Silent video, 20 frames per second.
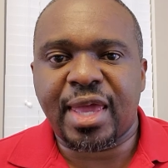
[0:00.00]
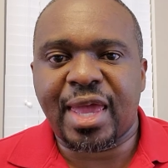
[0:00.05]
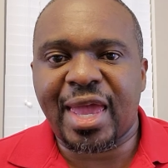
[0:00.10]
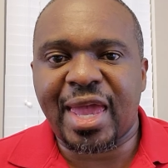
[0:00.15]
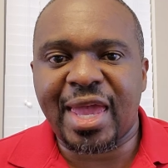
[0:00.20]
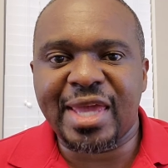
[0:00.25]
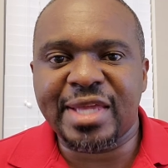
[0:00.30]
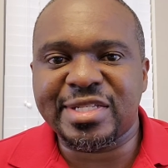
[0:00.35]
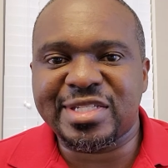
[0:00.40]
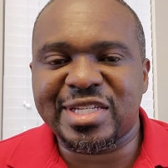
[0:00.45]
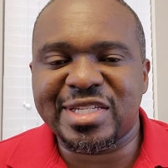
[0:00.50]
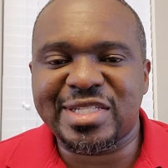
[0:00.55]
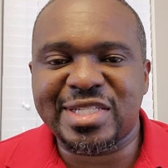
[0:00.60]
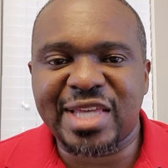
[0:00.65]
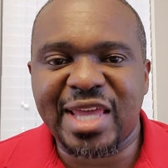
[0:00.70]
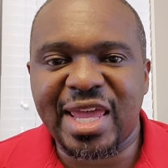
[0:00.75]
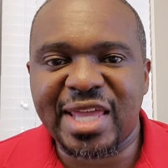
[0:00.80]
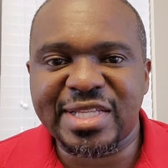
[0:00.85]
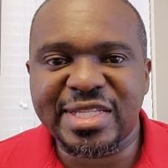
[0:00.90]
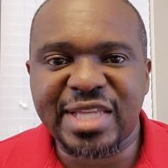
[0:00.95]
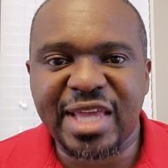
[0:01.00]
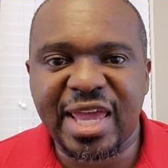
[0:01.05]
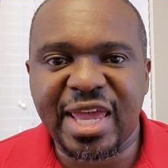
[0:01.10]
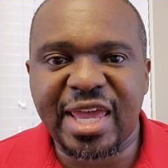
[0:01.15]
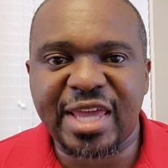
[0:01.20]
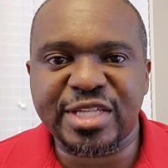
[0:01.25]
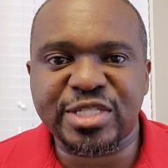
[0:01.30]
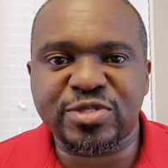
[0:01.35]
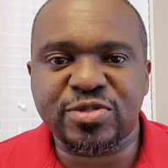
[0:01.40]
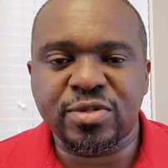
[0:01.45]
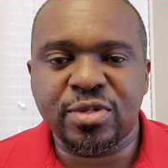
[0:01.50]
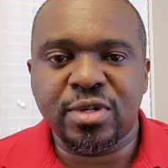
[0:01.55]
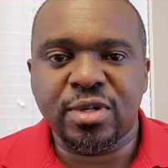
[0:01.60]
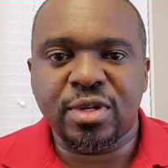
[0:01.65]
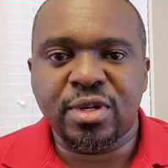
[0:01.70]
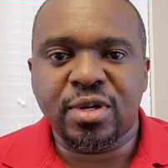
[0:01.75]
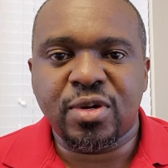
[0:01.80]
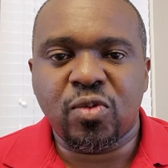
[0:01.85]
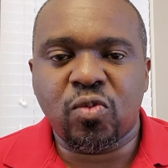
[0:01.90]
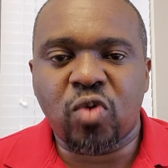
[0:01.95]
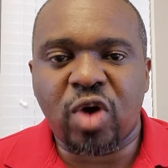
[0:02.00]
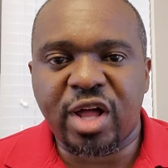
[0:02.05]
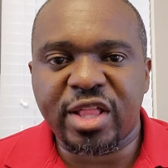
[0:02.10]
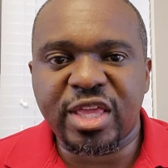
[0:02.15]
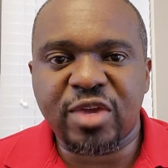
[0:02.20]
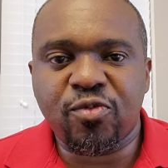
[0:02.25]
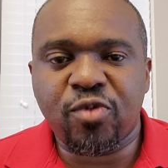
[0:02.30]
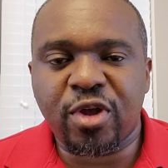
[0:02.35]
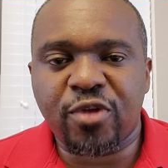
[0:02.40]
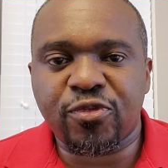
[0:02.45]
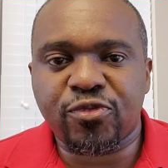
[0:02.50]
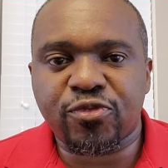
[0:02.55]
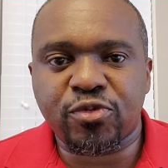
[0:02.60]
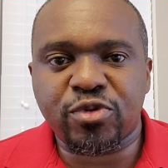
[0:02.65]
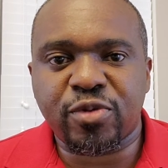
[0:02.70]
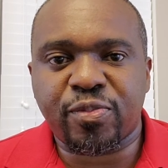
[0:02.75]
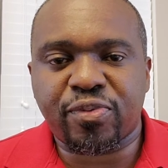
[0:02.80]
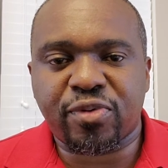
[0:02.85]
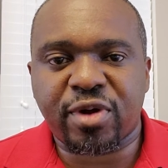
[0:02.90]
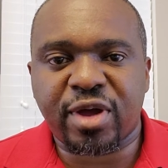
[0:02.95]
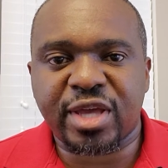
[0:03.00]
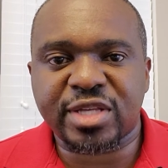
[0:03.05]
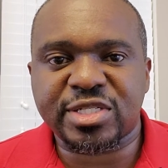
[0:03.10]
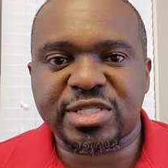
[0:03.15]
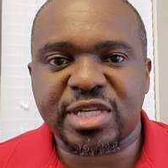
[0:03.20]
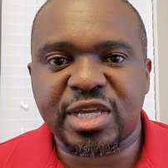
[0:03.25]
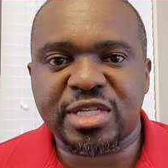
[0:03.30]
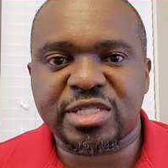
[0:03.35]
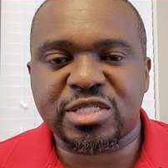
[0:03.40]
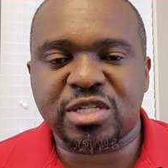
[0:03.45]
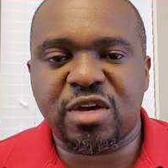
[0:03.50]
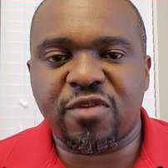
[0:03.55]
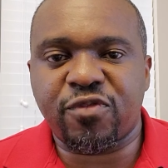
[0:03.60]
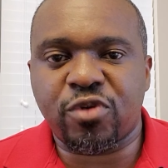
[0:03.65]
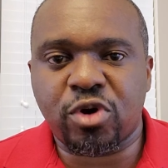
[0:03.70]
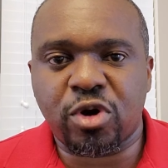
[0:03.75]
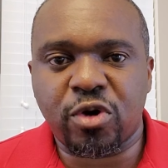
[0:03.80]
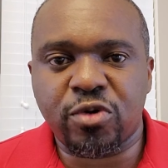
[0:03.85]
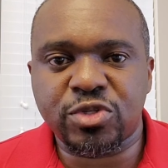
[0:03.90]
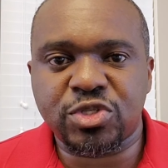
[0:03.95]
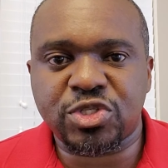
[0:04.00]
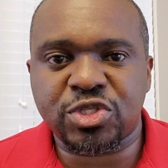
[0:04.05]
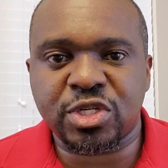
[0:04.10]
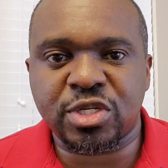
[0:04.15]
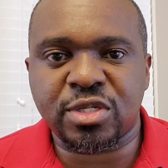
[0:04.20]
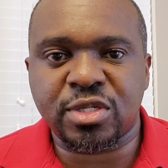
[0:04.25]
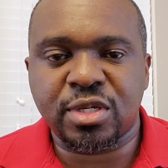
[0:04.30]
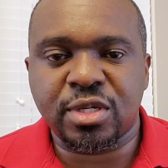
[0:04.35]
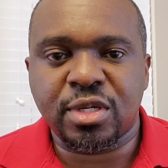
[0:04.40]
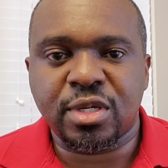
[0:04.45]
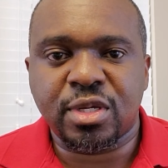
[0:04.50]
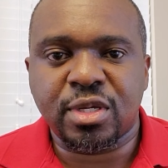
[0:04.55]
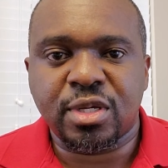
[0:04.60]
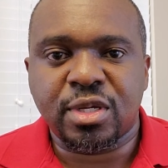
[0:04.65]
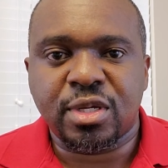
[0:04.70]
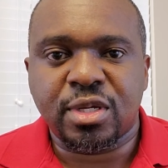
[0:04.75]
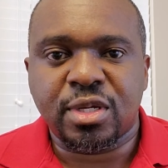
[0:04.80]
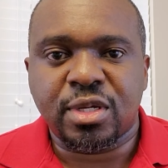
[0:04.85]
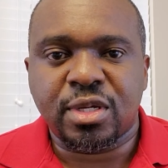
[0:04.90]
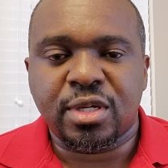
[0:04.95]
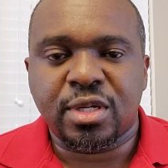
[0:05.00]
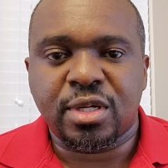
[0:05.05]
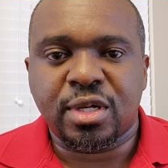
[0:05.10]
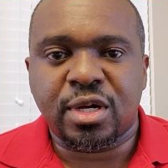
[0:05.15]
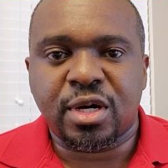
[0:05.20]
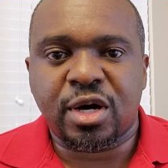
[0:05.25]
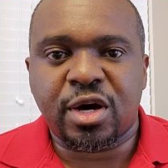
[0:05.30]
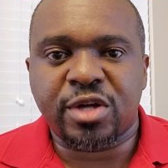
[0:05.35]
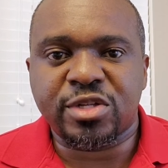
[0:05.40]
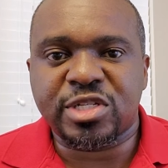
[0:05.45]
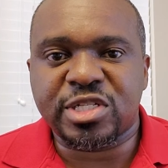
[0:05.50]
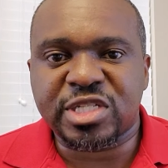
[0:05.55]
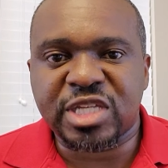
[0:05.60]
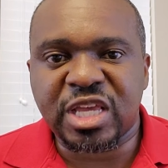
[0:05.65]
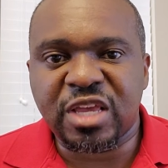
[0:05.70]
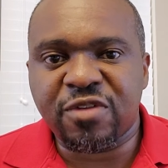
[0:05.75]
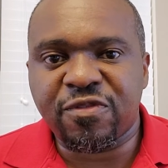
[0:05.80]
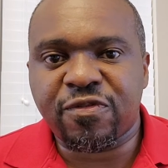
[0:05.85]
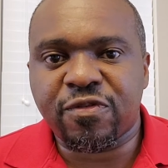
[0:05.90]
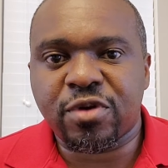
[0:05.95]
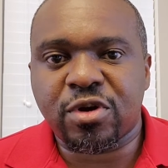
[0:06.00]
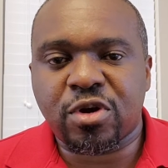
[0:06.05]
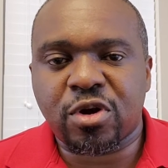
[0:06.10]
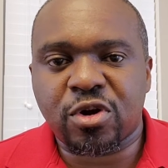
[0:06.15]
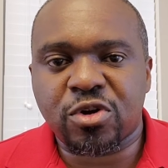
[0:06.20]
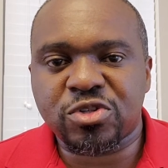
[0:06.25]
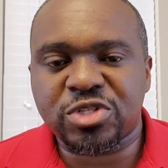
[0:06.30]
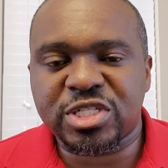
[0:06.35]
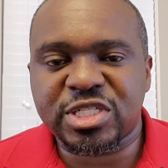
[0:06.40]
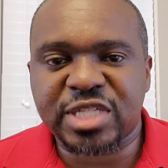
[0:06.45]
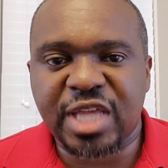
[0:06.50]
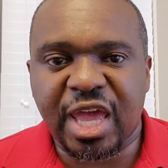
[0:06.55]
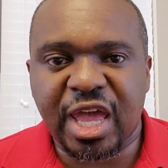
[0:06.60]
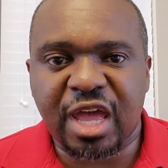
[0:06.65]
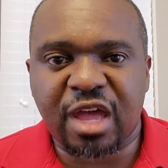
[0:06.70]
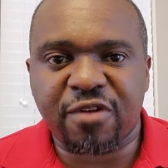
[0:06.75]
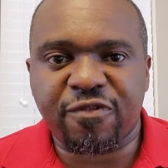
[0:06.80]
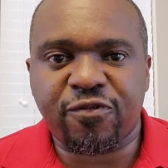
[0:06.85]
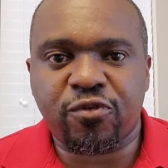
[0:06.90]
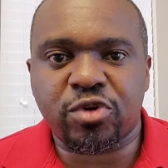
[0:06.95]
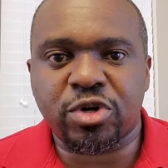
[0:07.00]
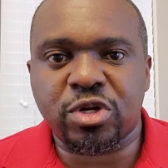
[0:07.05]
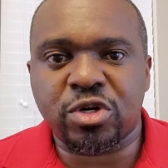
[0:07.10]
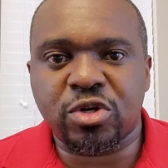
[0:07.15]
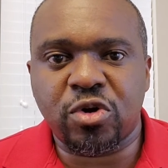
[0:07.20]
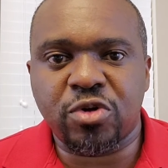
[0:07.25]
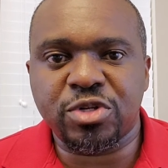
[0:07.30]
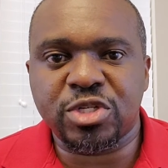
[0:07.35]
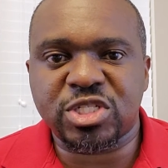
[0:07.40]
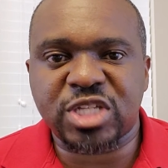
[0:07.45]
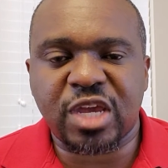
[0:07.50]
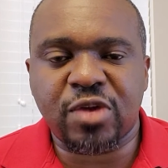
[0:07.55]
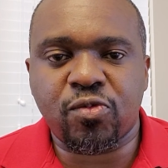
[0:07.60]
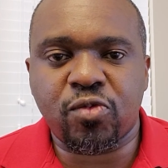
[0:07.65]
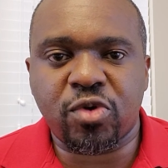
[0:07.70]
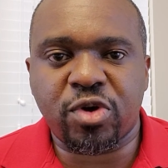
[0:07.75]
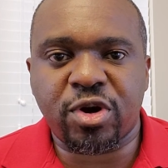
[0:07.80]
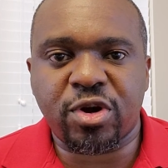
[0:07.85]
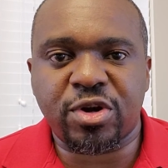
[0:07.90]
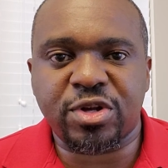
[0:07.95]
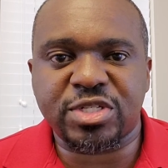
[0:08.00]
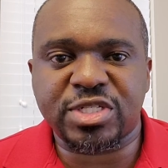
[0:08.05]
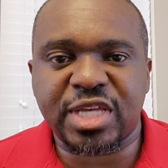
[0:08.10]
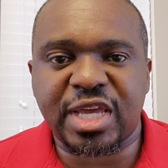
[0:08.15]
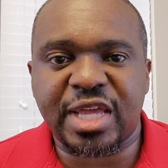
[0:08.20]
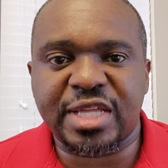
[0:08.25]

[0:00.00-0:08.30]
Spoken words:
8 to 10 days while he went through the process of coaching on Steve Kerr's staff for the Golden State Warriors.